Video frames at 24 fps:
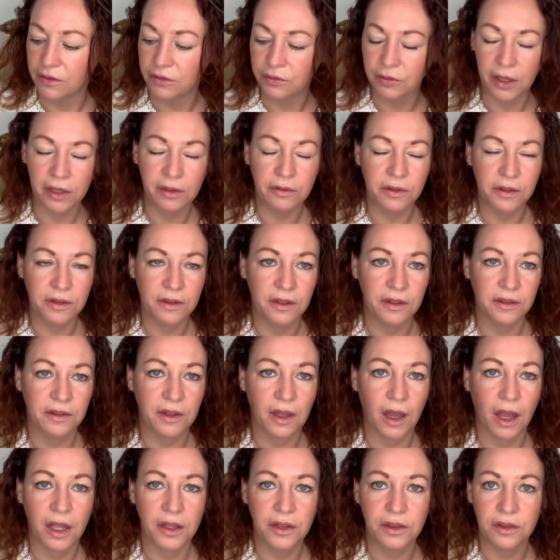Fragrances
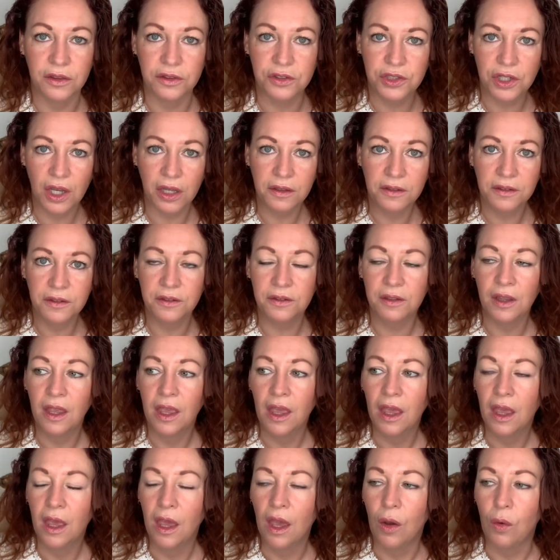that just
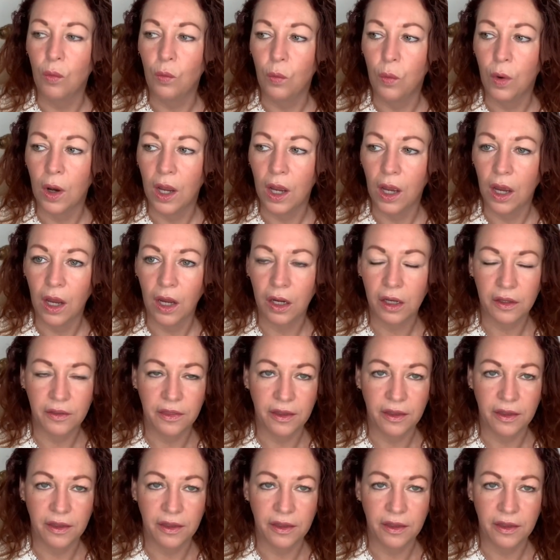work,